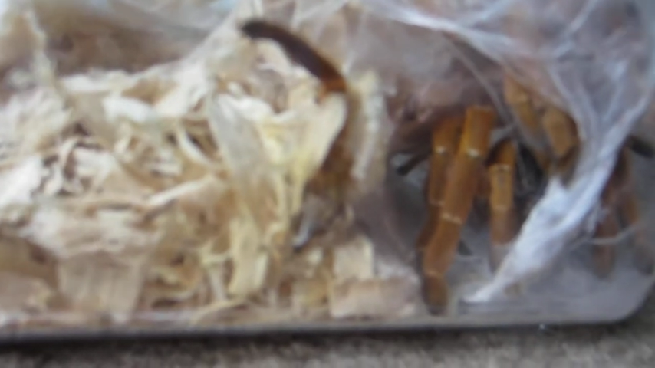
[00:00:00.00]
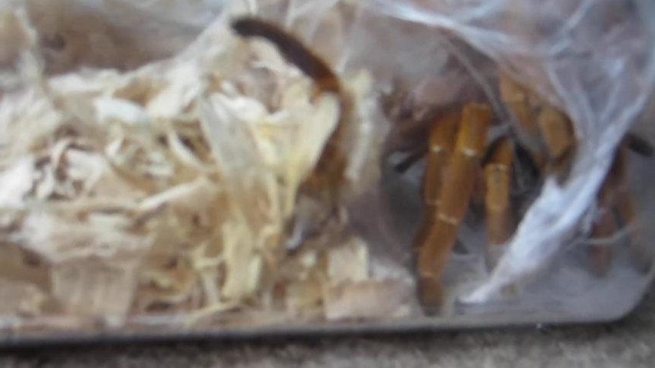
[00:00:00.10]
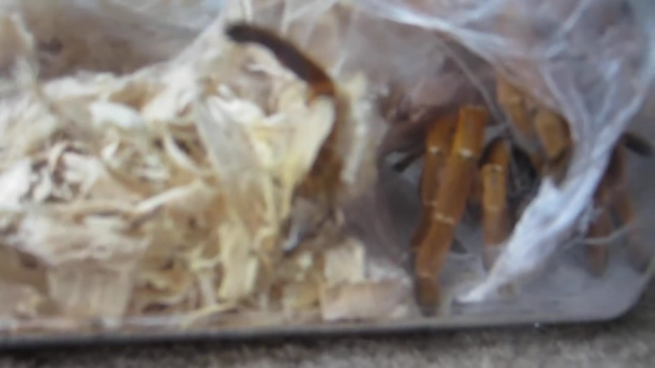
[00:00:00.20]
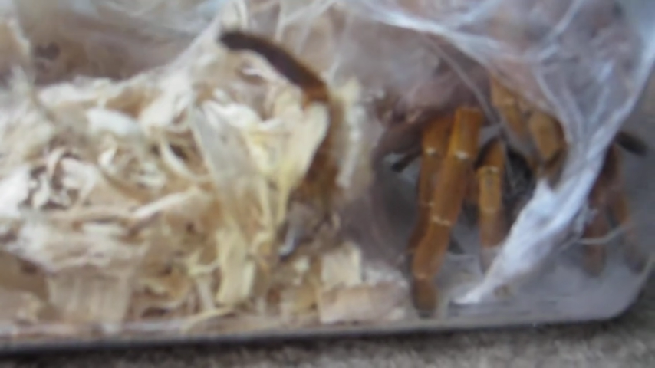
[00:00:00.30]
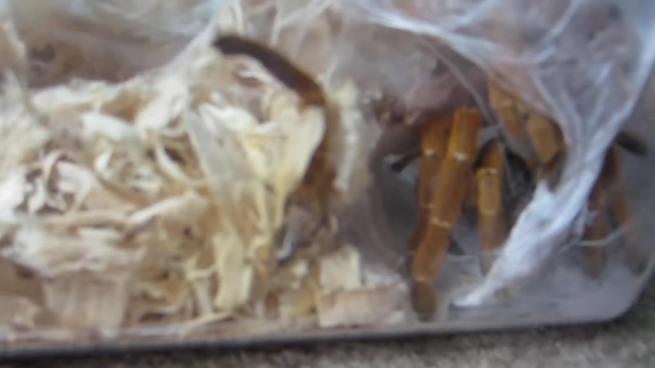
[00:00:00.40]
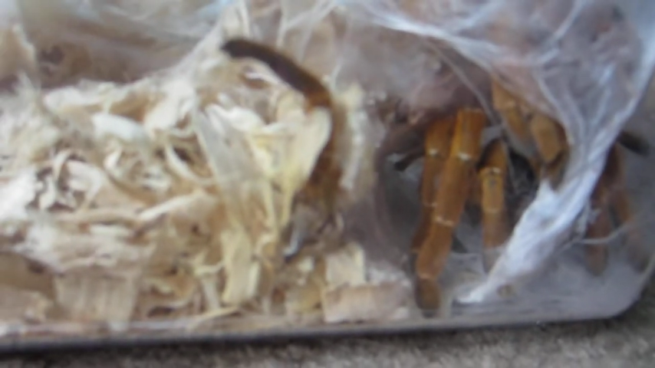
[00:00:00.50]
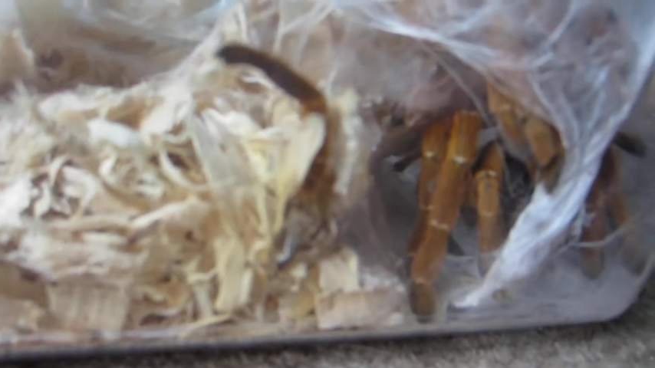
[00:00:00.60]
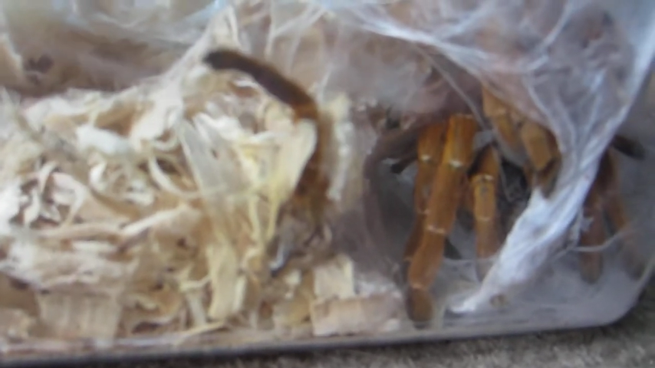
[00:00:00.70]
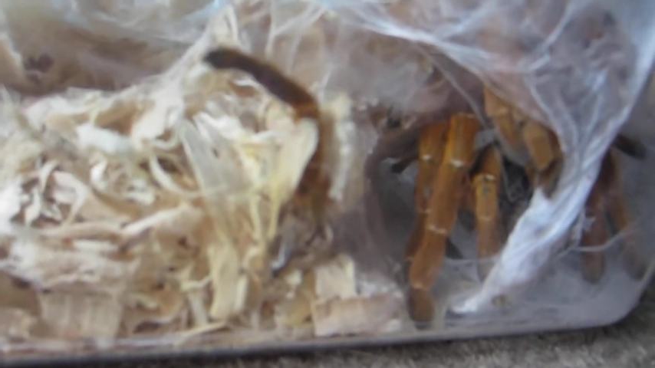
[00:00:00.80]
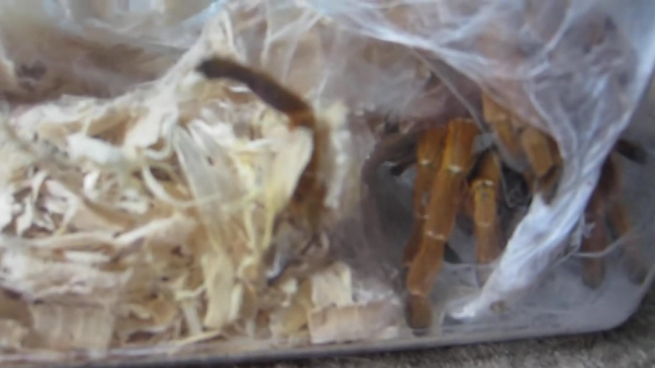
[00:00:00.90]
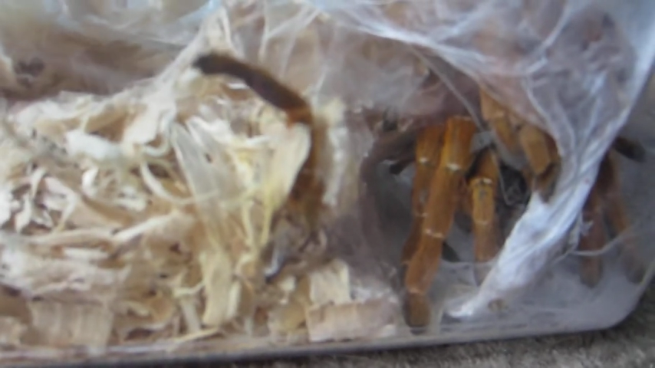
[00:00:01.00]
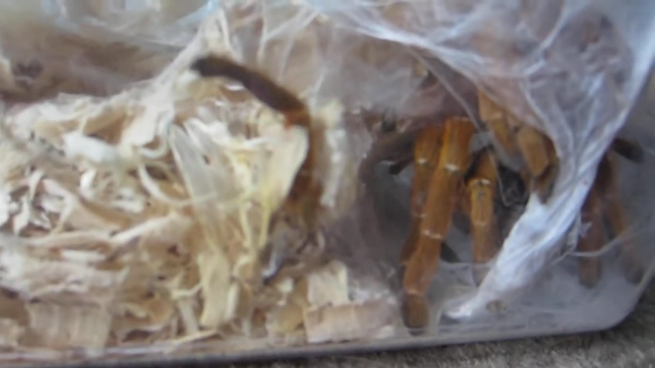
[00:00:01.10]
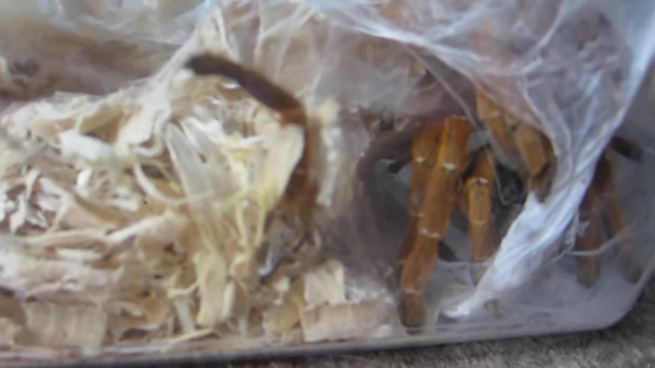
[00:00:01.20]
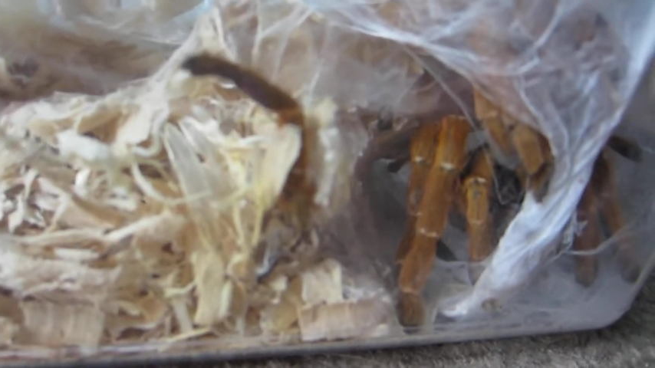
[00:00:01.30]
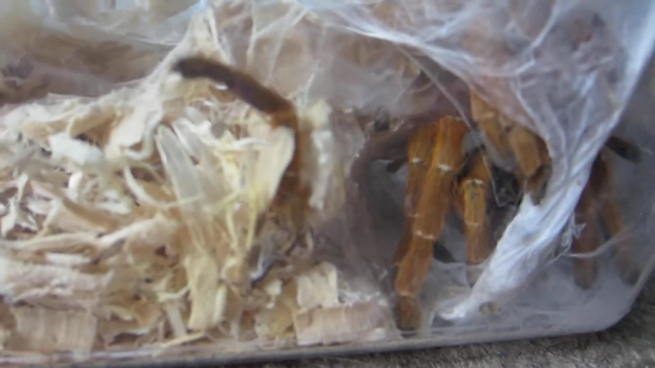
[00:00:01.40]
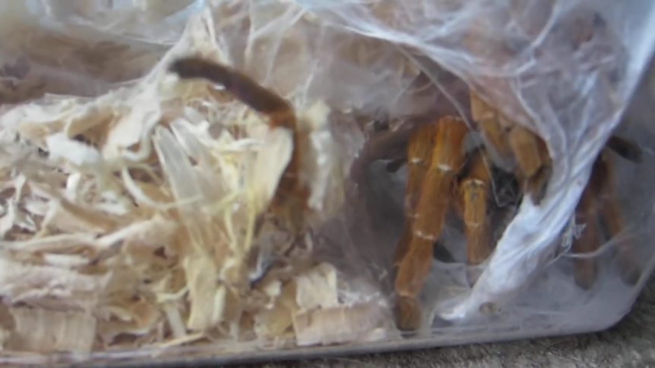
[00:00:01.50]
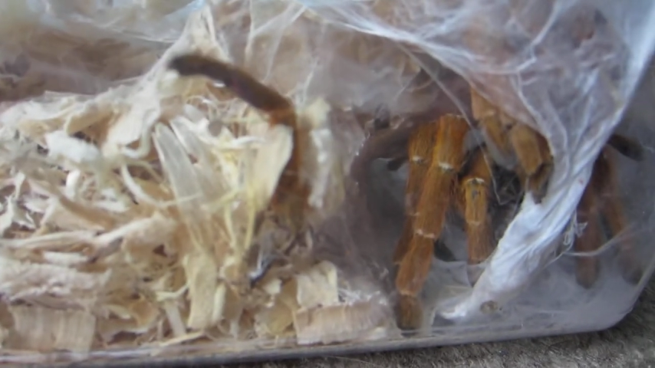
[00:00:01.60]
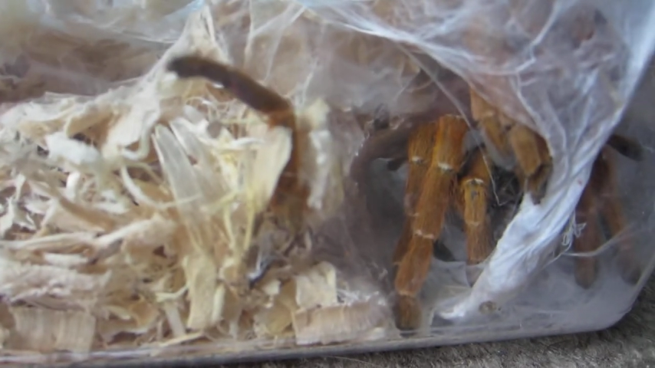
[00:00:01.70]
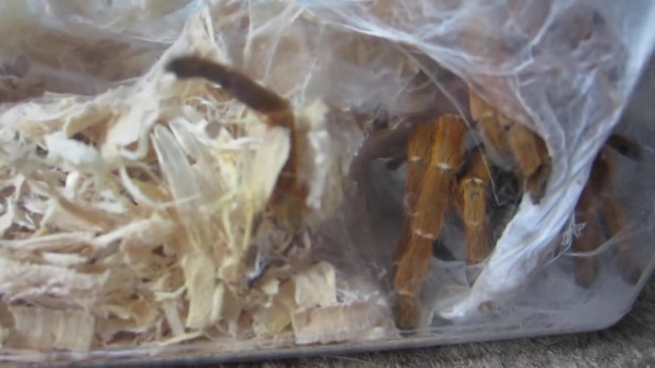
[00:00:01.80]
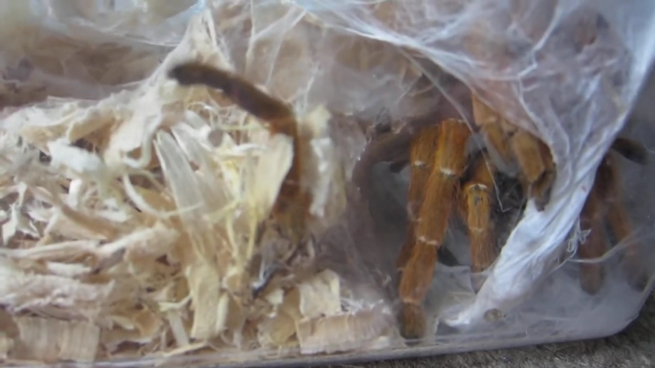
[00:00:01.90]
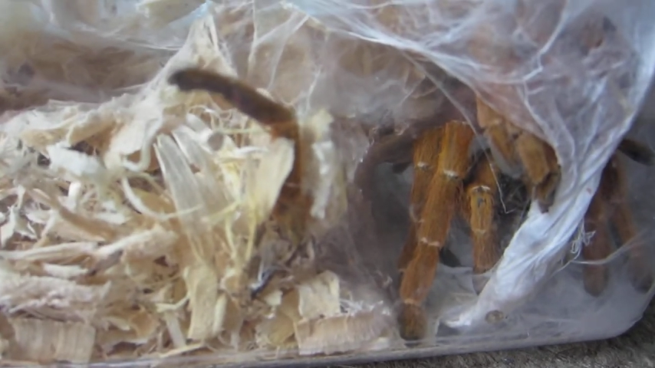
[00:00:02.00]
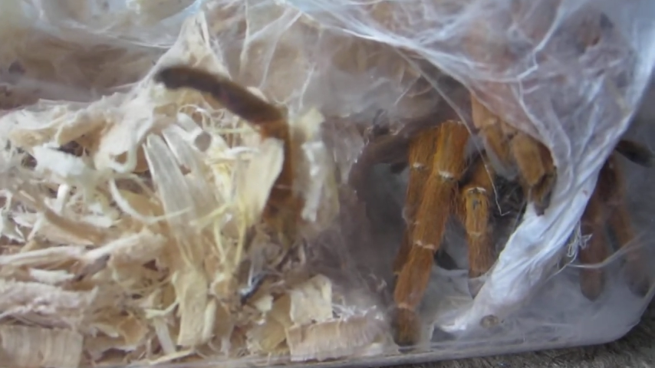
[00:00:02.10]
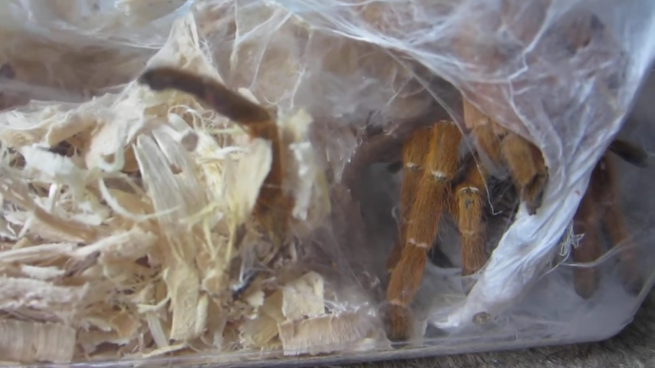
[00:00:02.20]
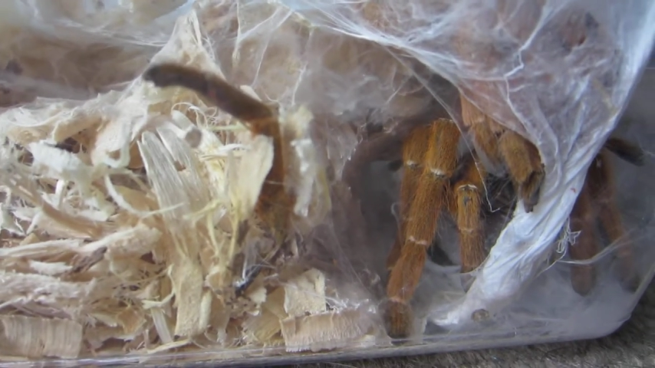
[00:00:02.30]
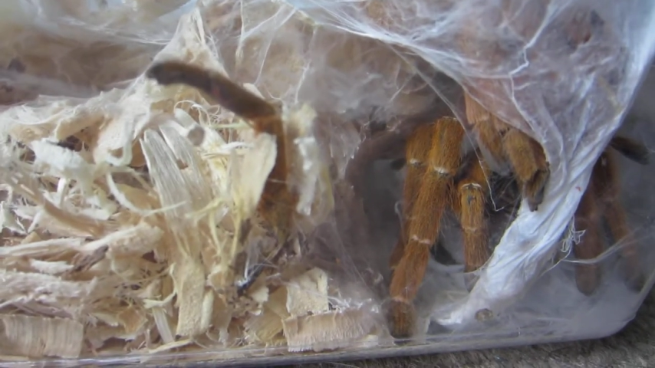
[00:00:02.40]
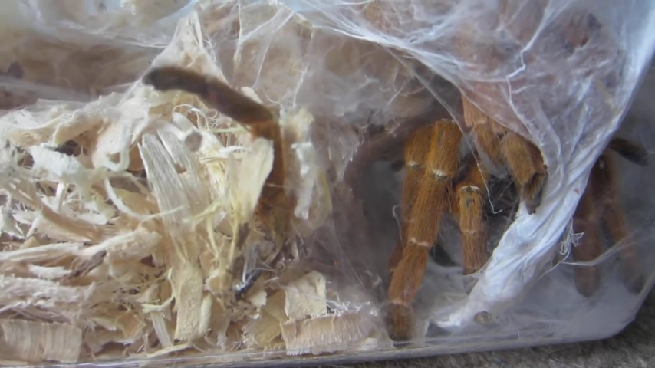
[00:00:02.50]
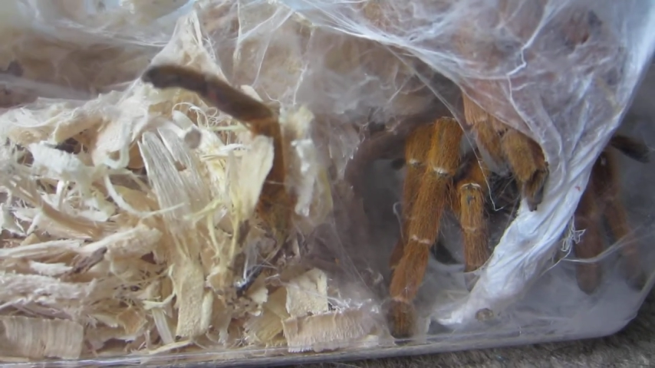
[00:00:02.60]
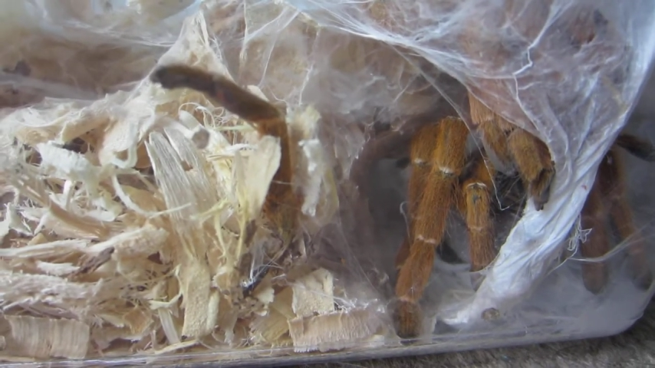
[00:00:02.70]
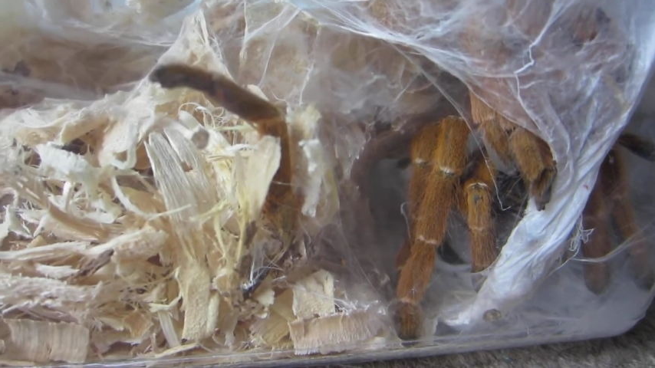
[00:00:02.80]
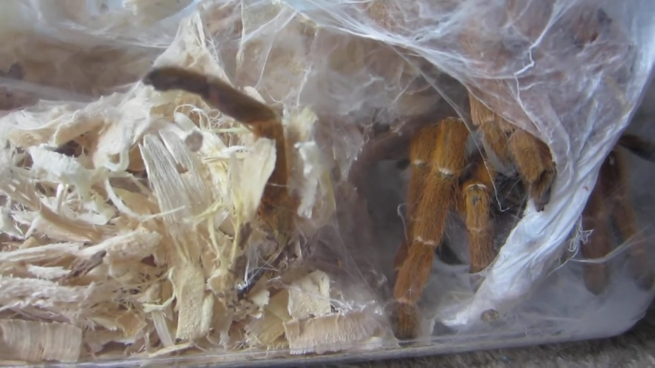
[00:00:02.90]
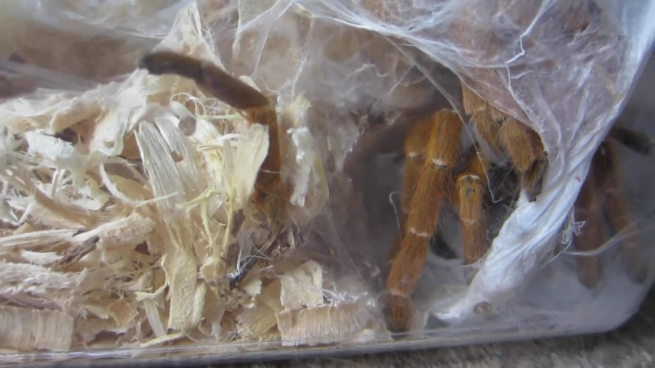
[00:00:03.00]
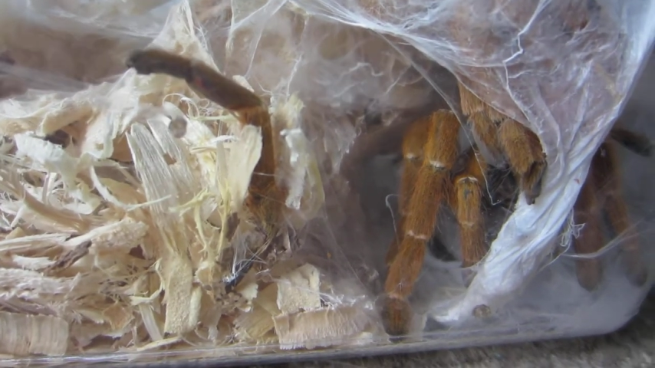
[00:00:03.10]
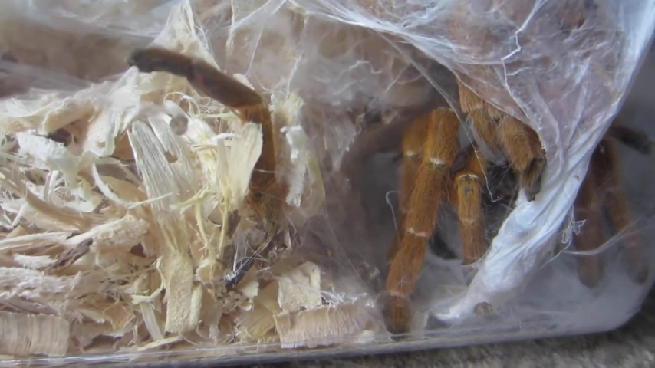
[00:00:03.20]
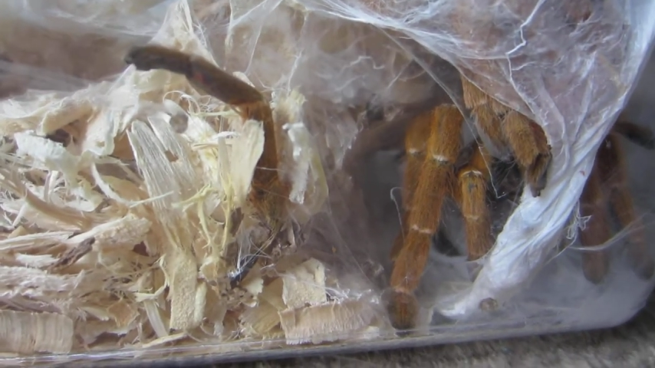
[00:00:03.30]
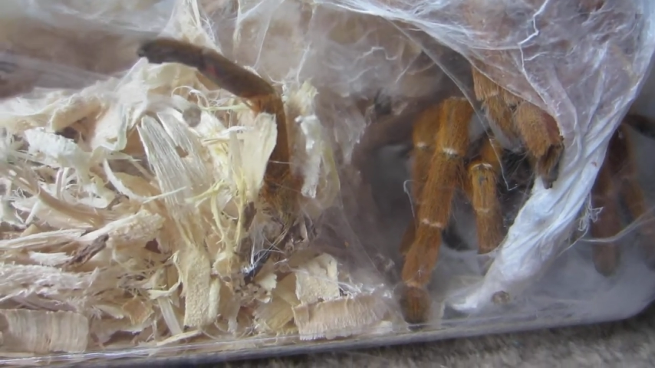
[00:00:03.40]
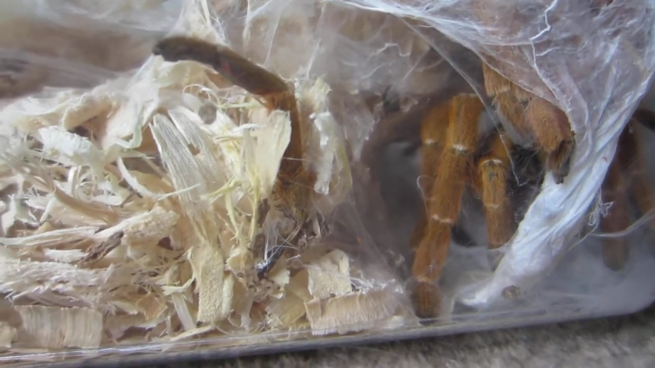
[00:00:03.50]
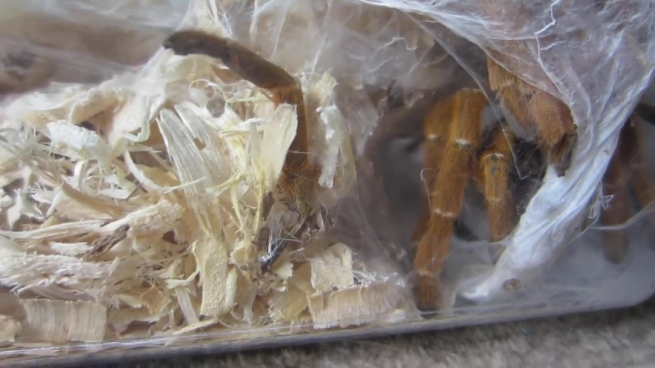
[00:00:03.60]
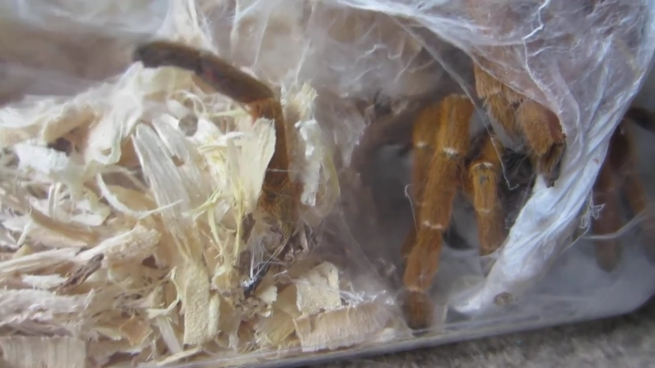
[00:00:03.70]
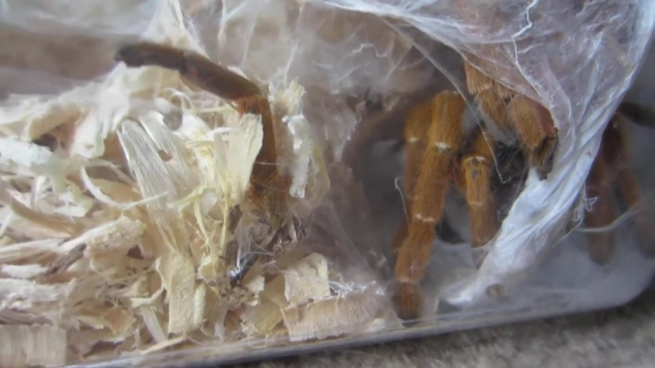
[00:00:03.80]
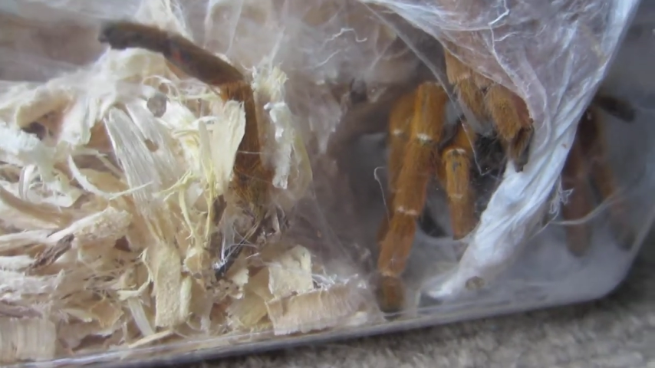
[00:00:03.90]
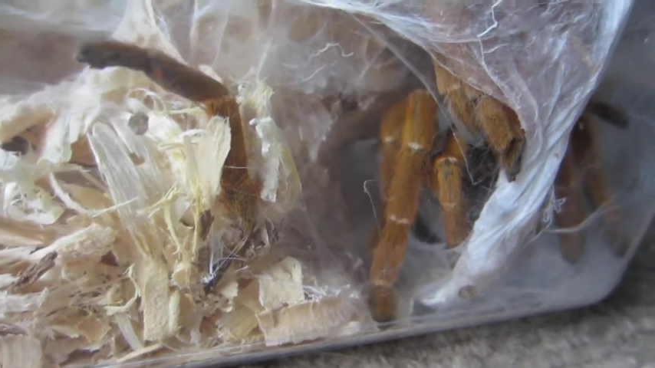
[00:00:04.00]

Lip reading: Nobody's mouth can be seen.